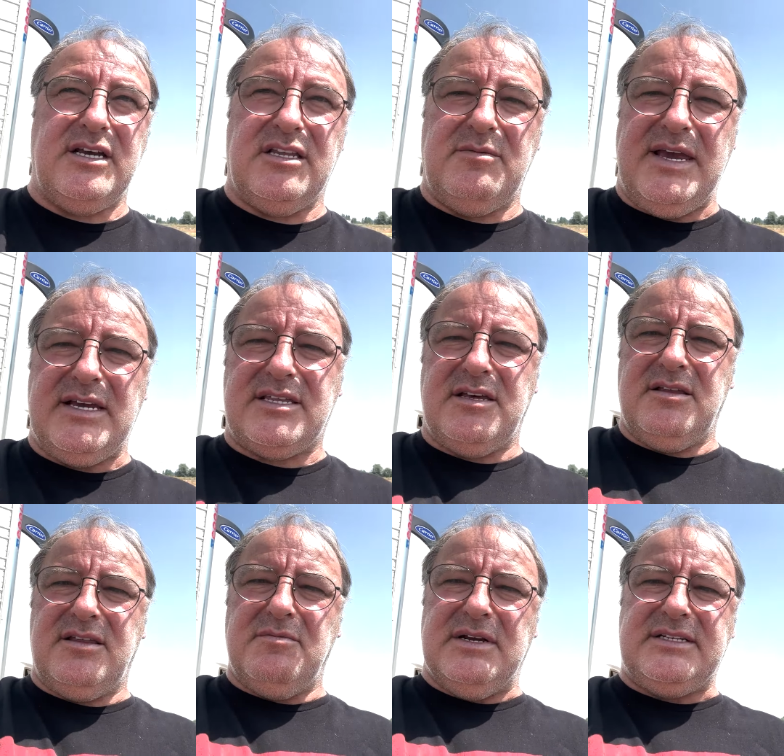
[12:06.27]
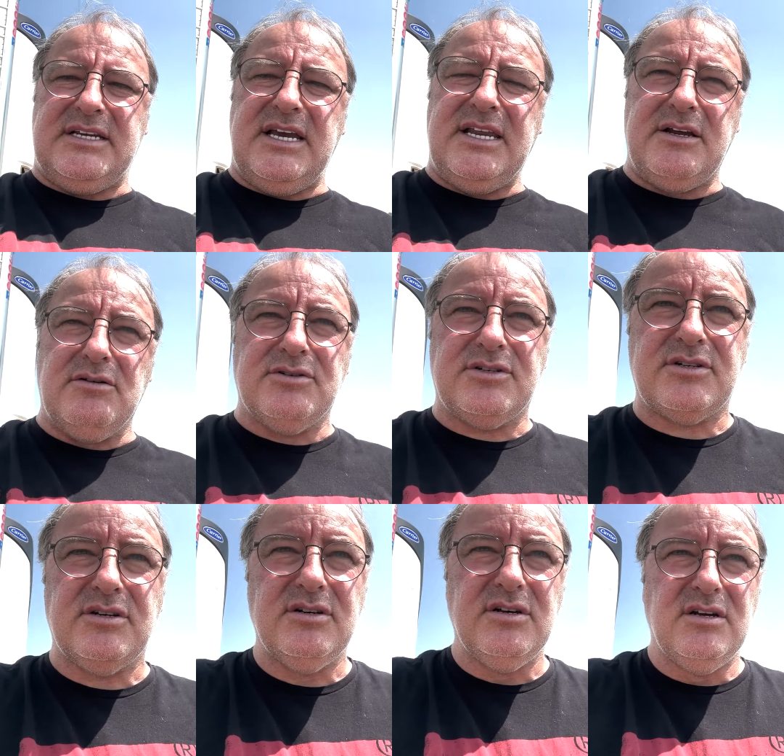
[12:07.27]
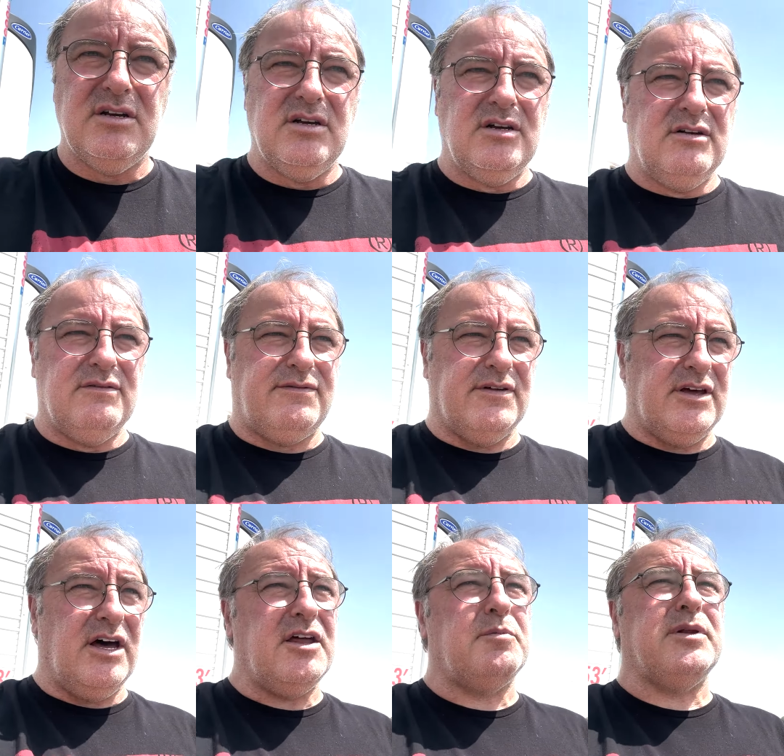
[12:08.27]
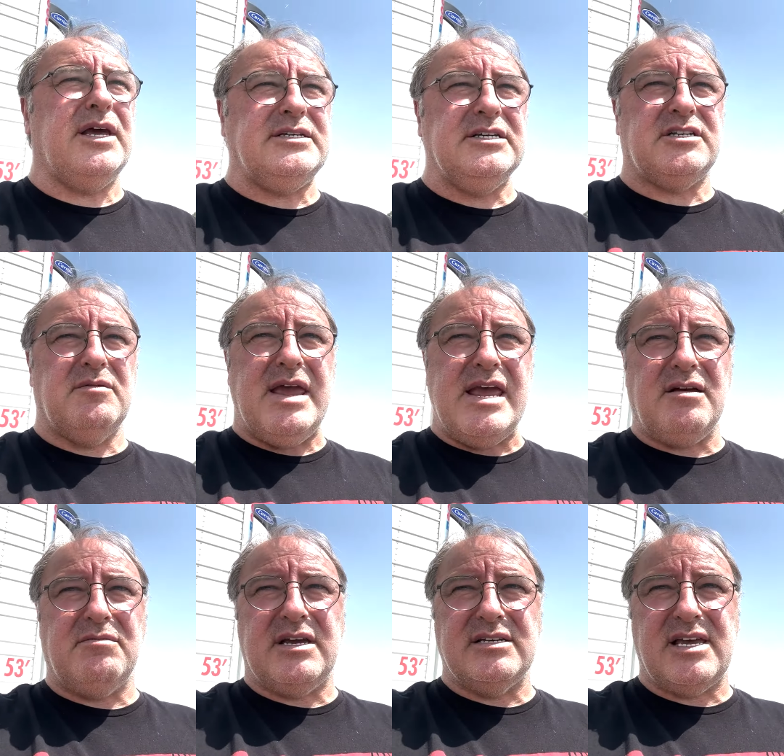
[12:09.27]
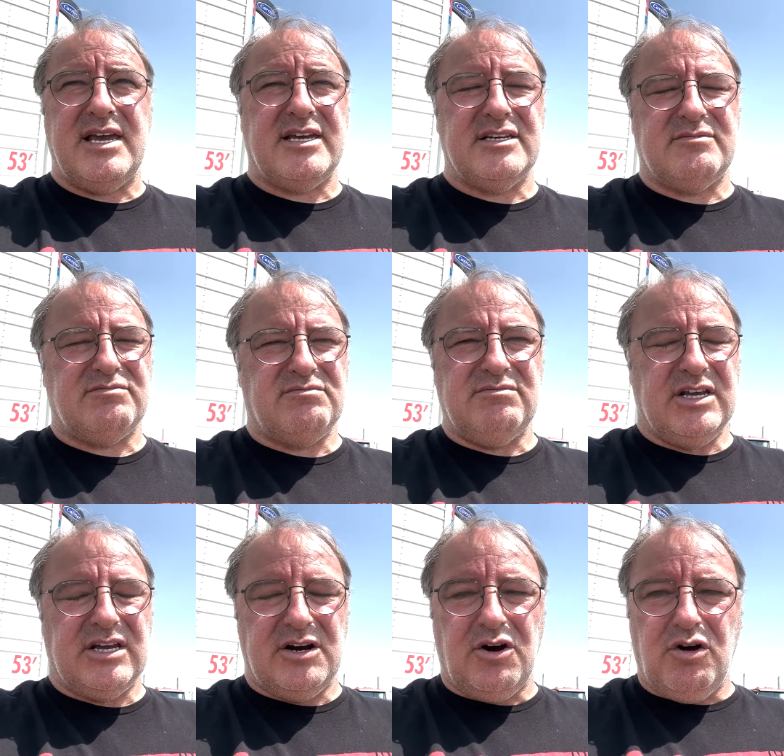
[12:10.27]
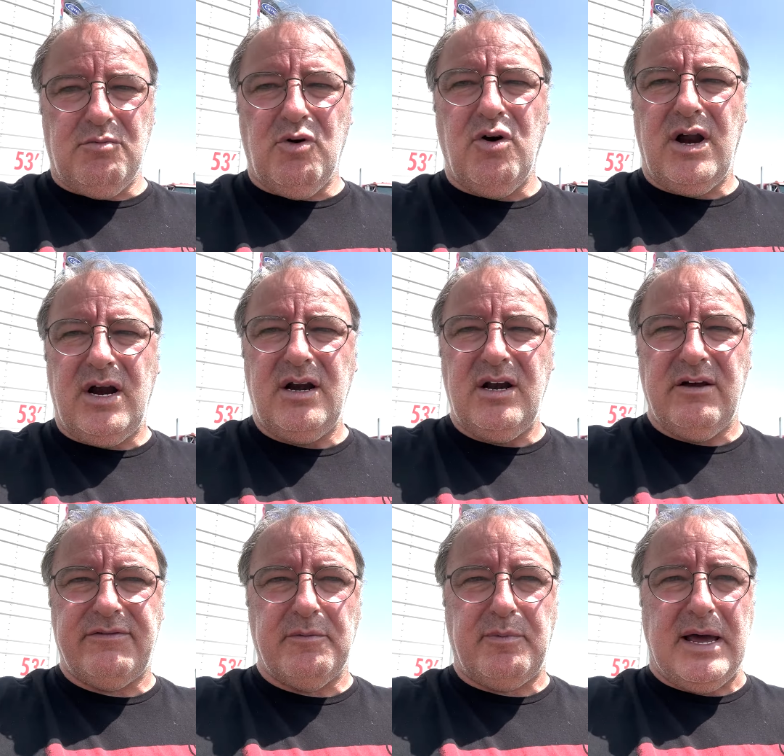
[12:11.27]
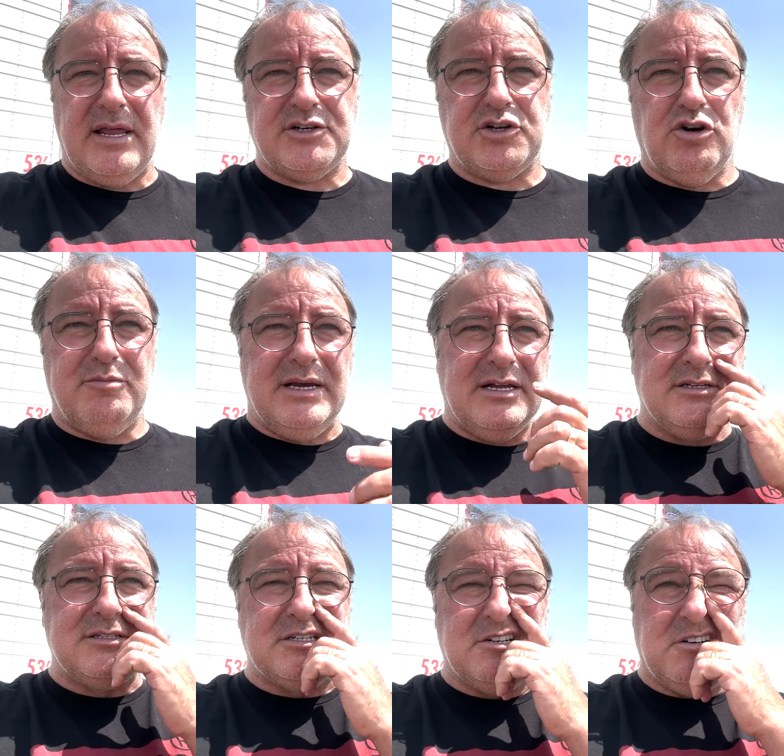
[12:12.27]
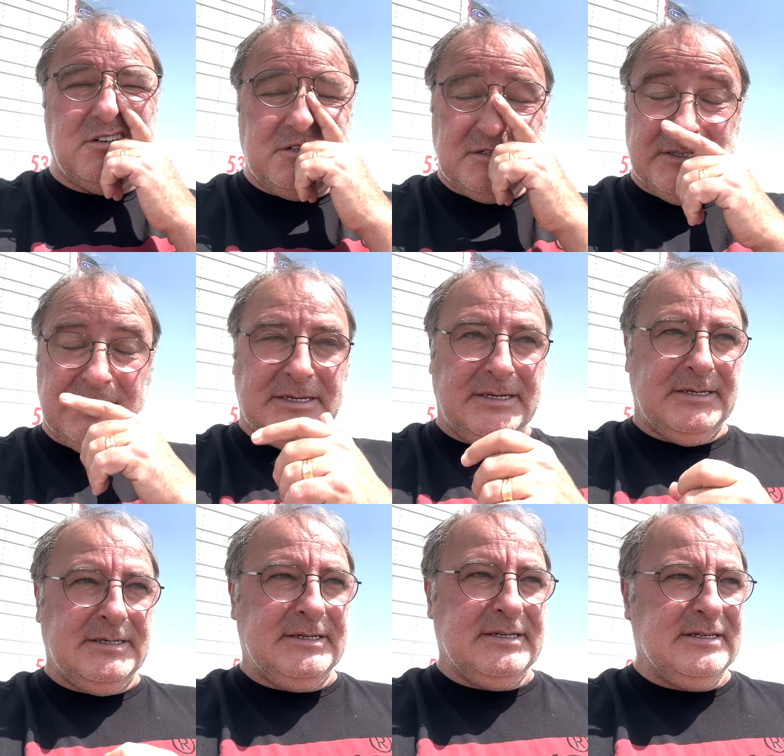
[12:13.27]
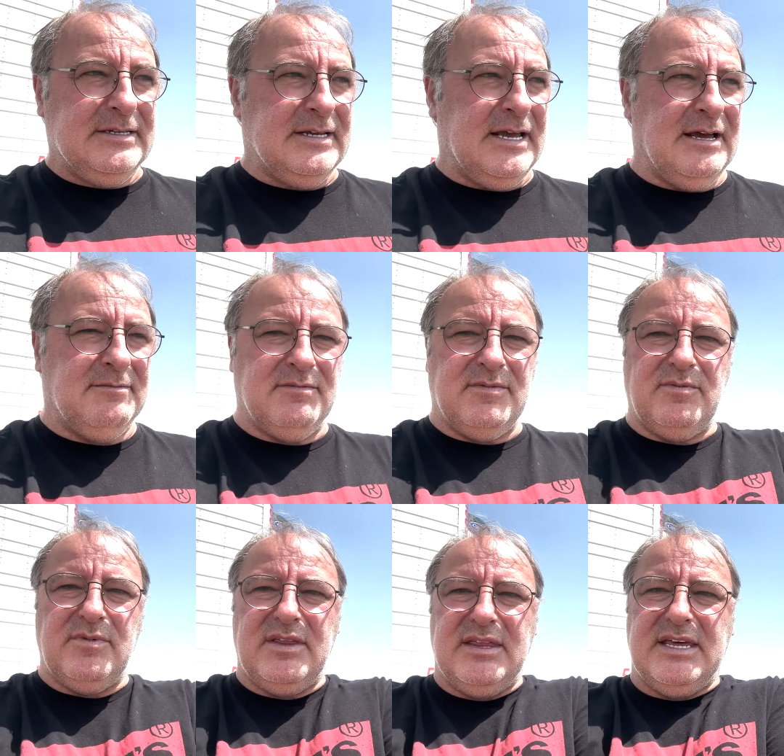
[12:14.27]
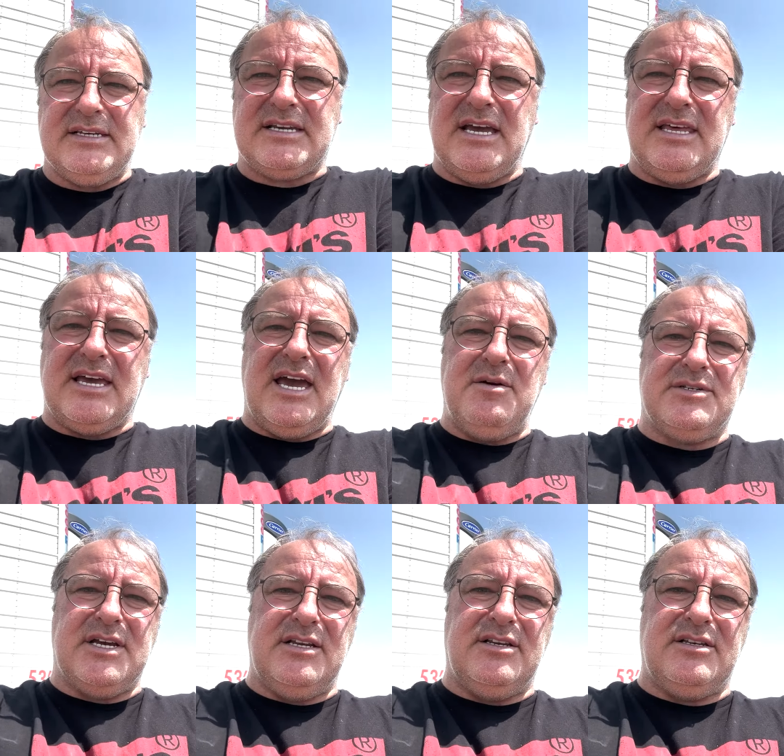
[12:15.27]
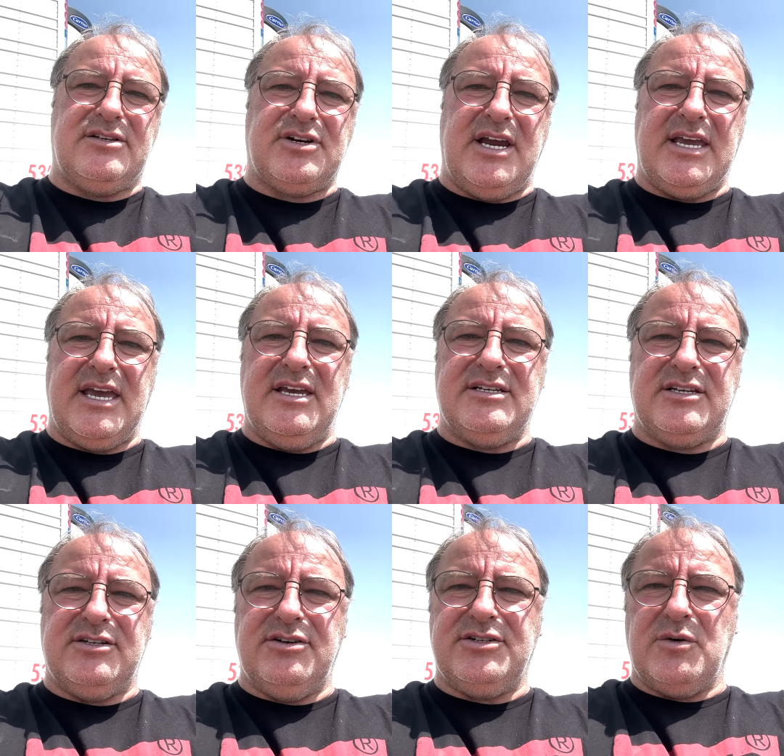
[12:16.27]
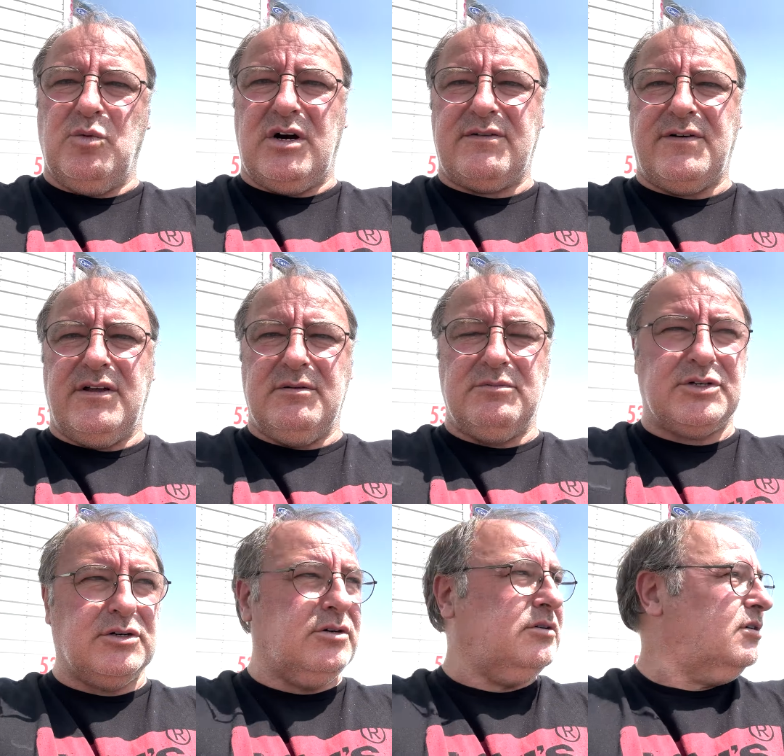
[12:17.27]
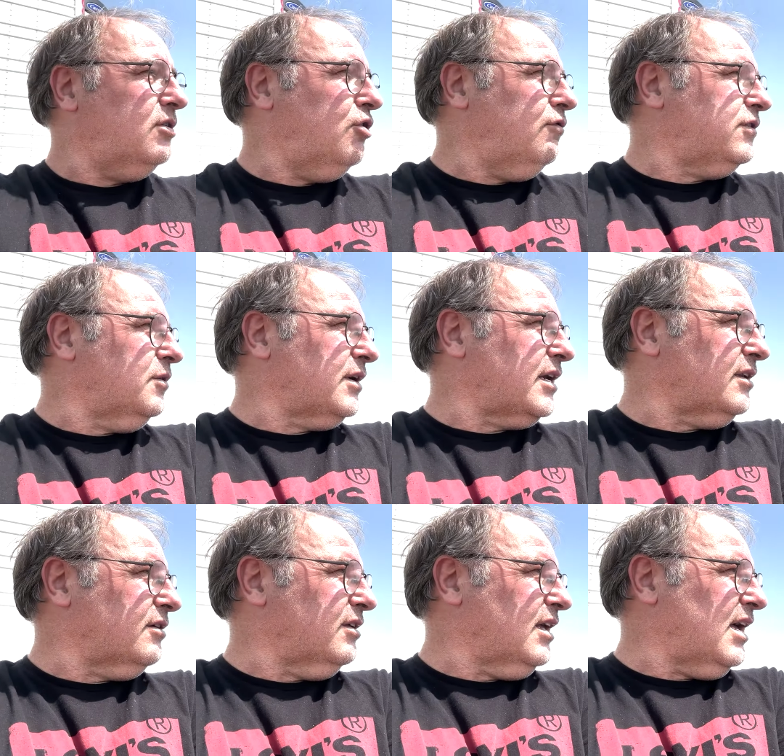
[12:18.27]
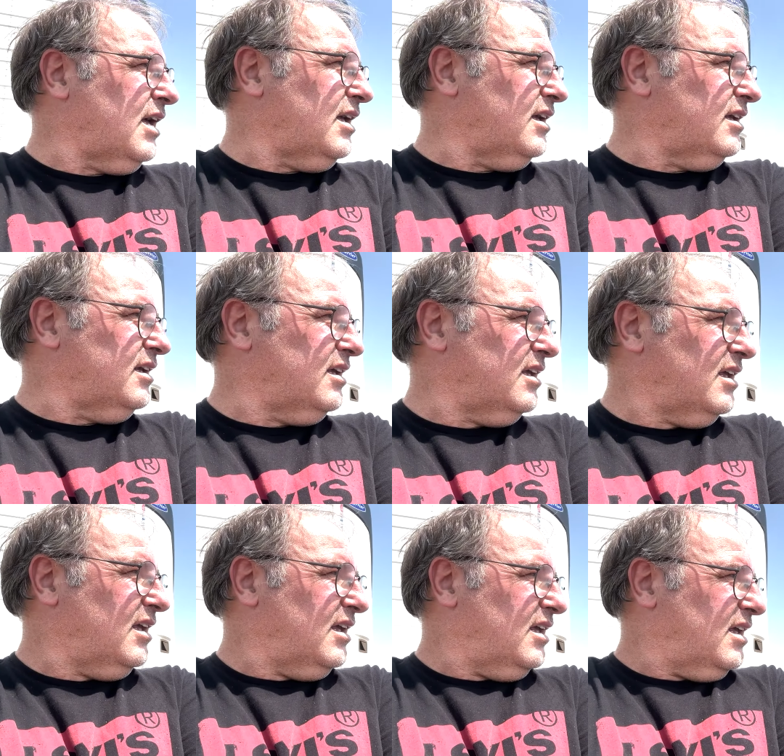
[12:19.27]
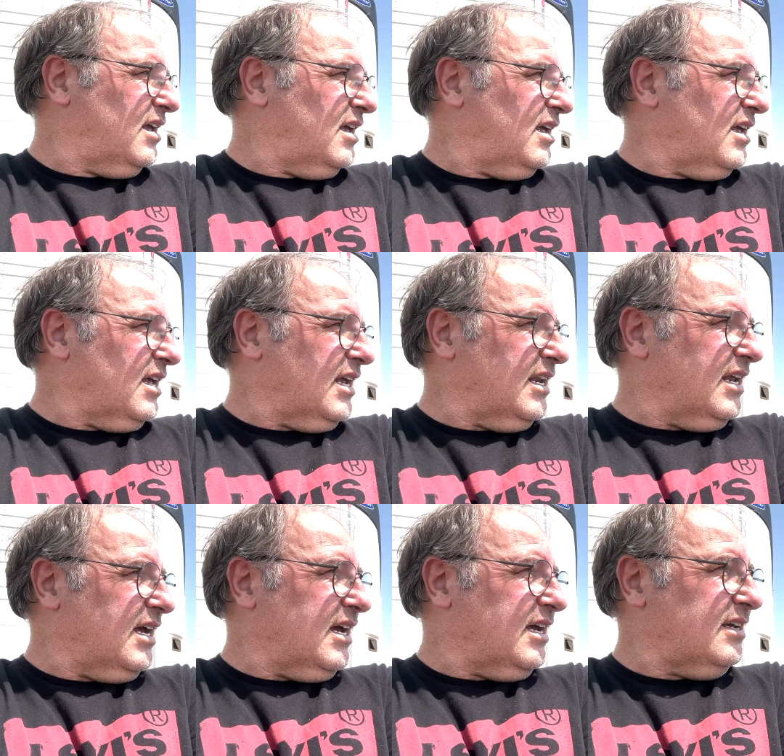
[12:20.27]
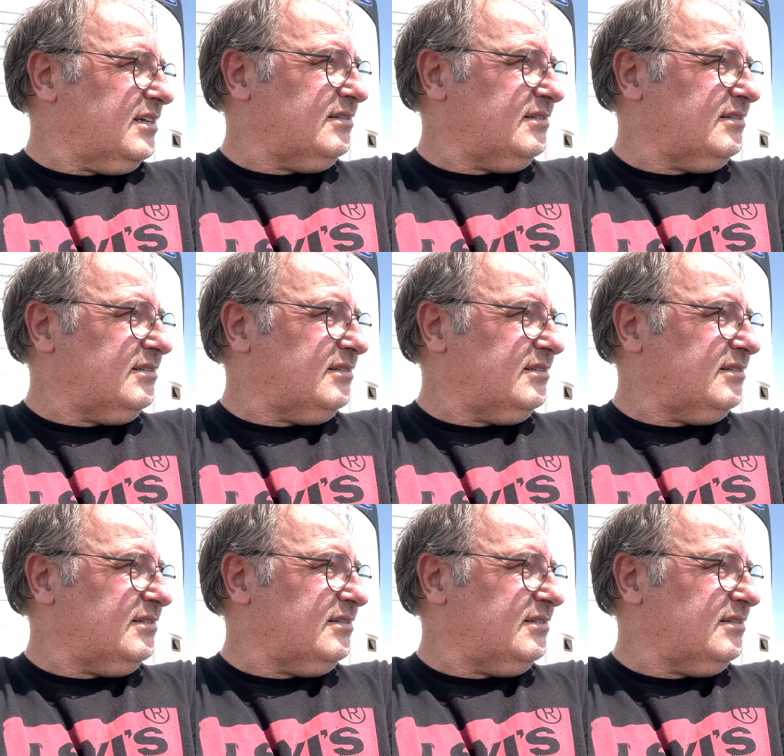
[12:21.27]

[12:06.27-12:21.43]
here. They make the the materials for the other places to make them, because I think it's you can haul more if the pallet's not built. So um, this guy, the guy was in trying to get us to do some work for them, so hopefully we can do that, and uh,